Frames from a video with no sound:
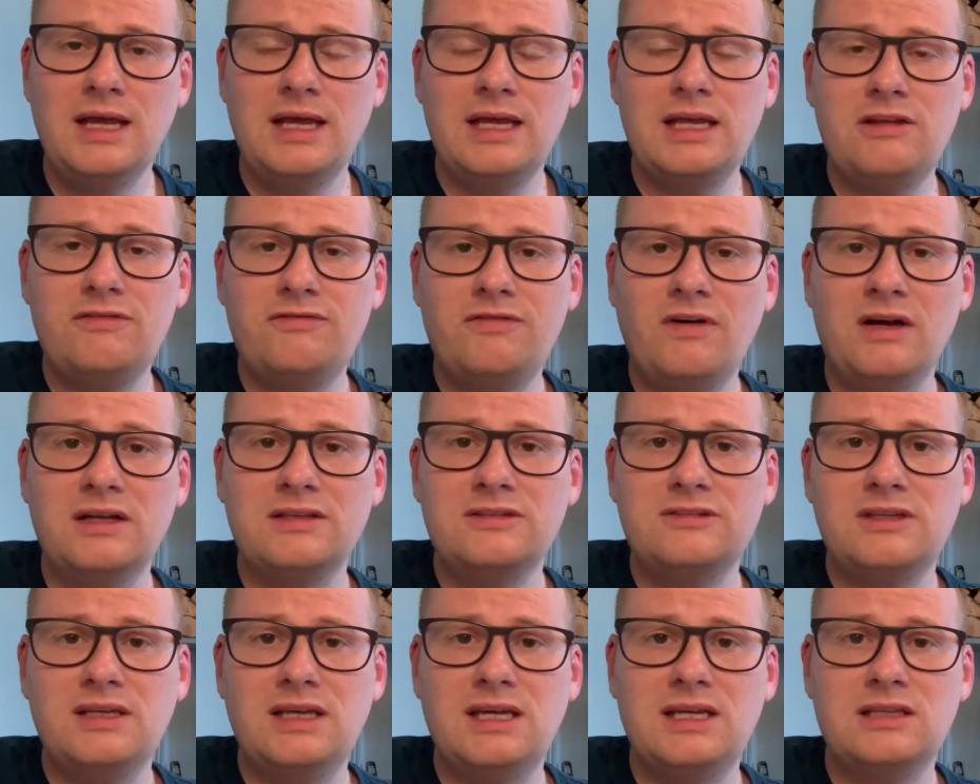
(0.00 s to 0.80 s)
He
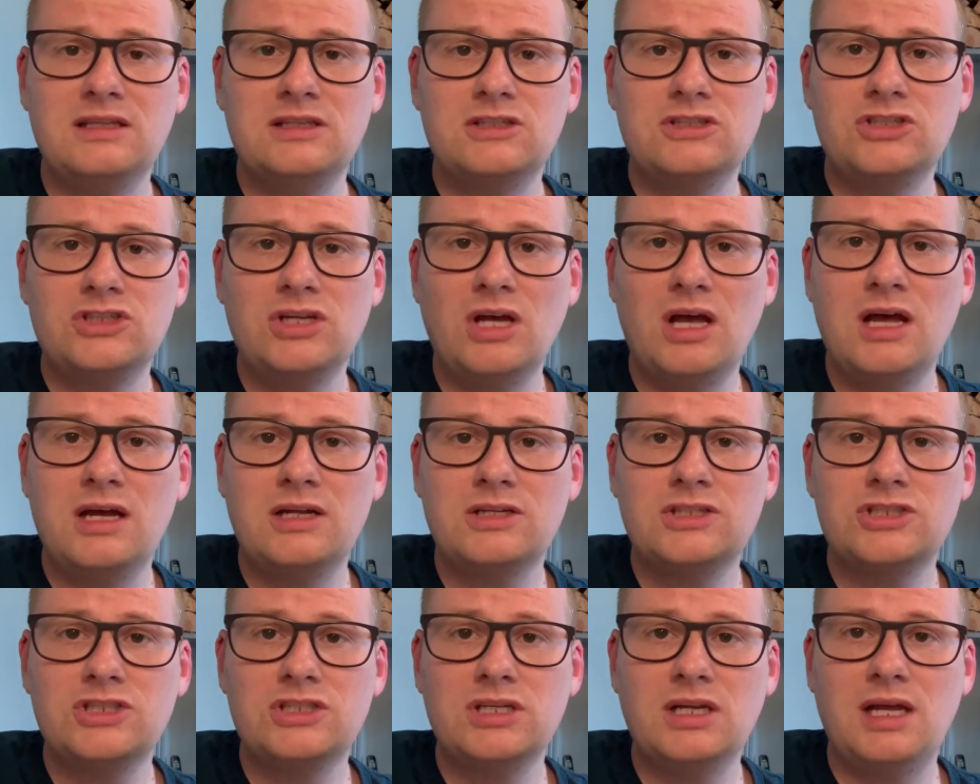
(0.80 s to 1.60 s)
finds it in the
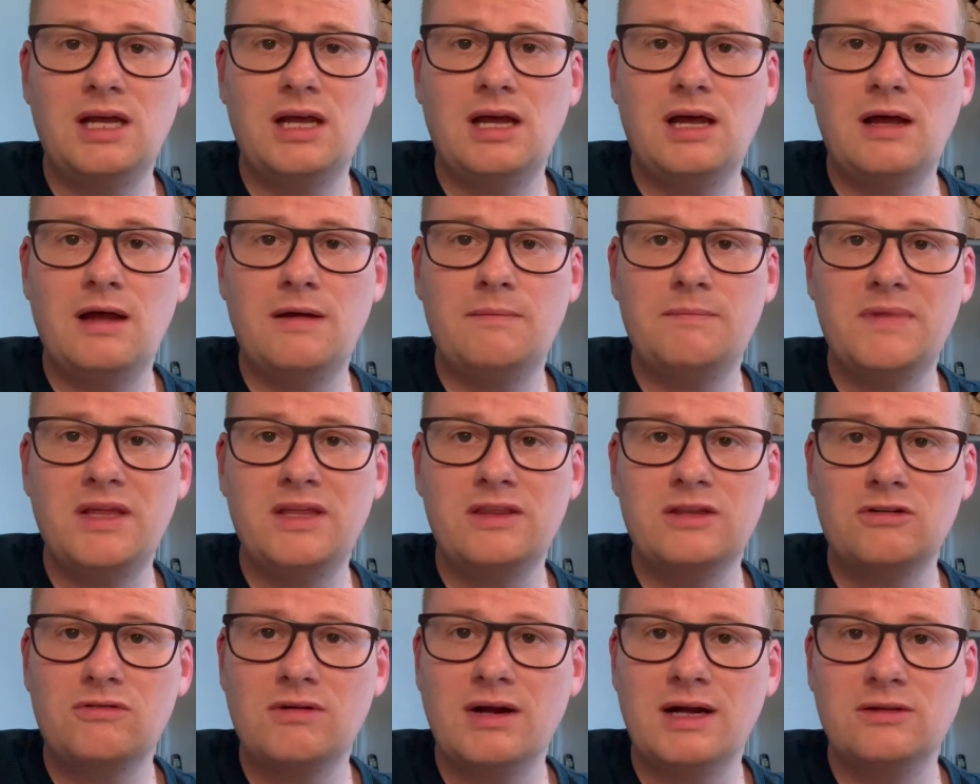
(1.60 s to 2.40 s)
church,
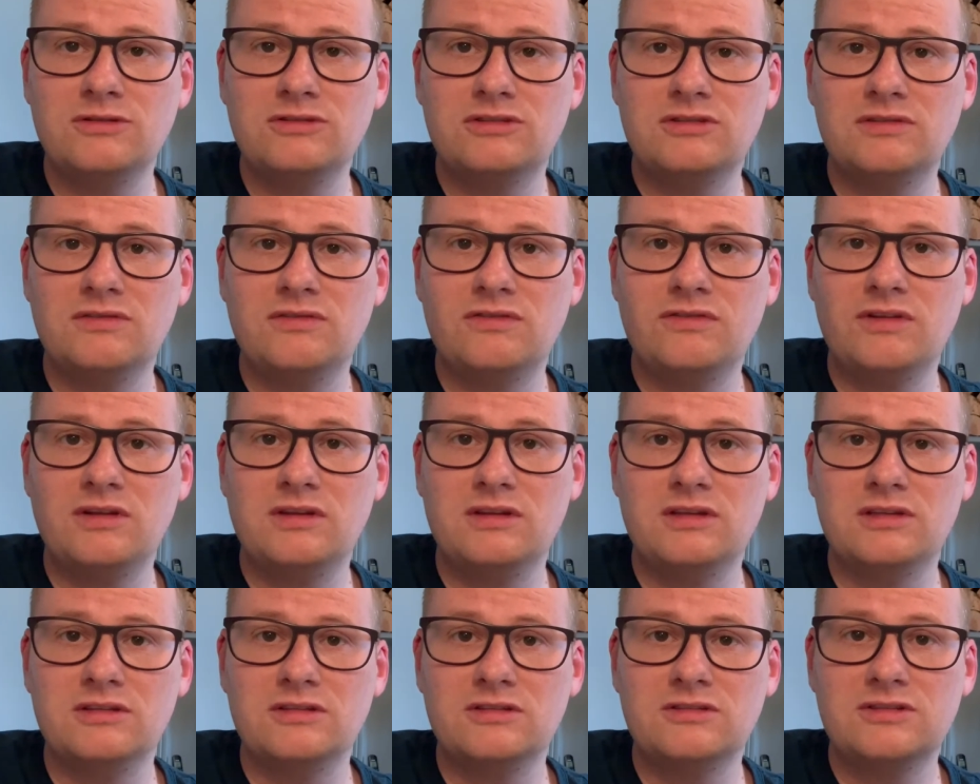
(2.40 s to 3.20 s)
in the grounds of
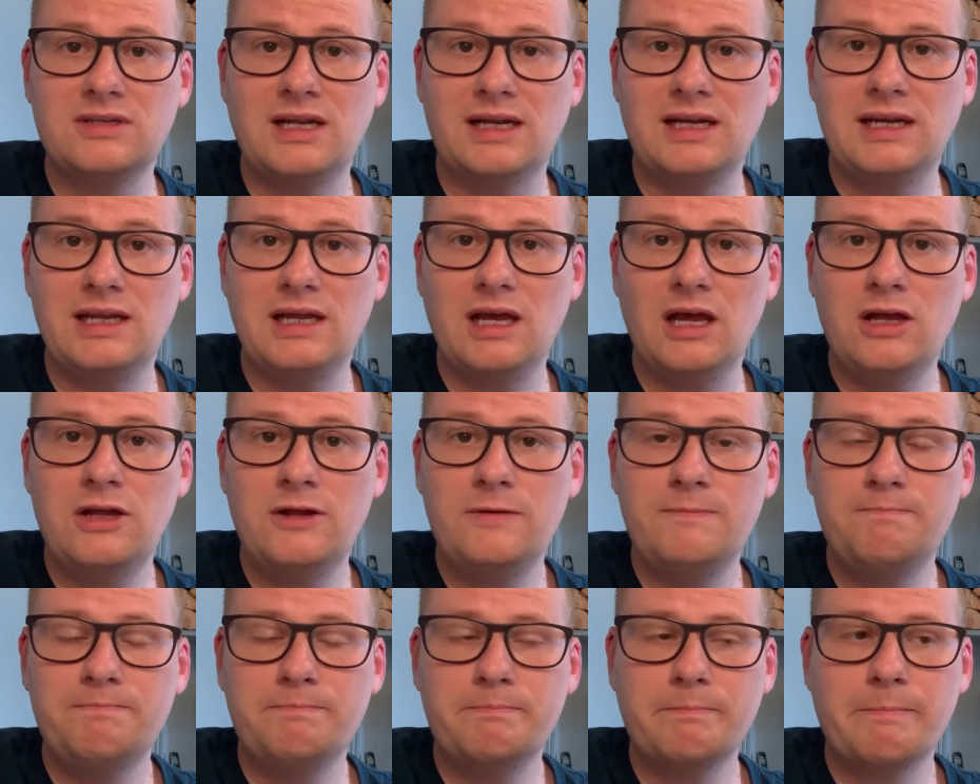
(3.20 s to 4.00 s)
the stately
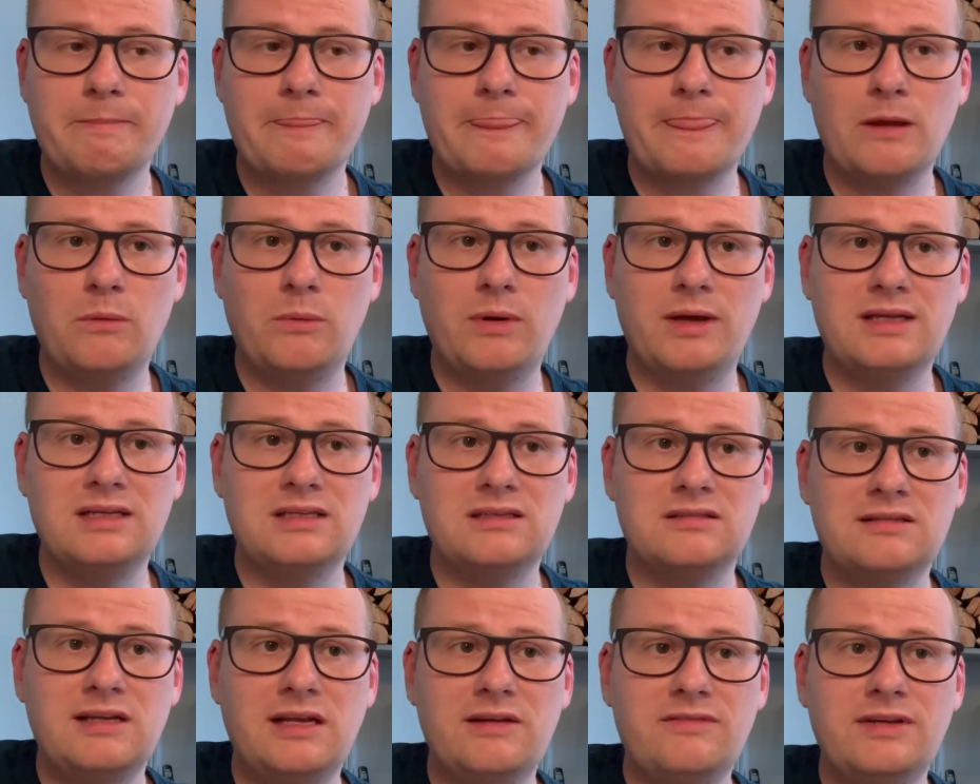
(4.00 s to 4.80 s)
home where
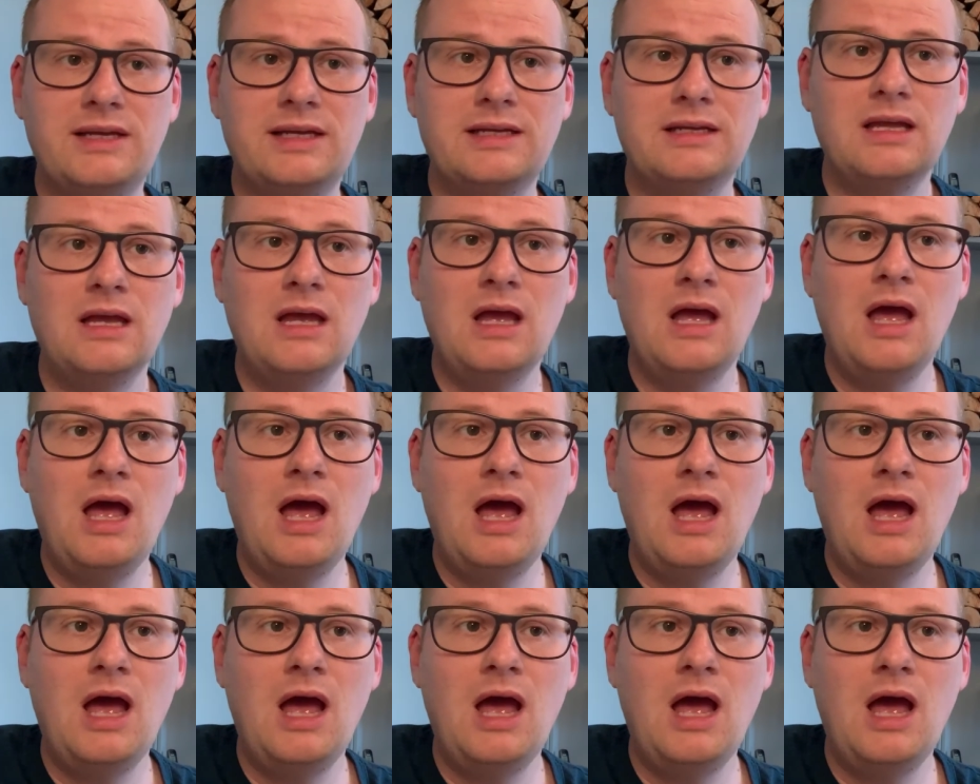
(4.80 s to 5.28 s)
he is living,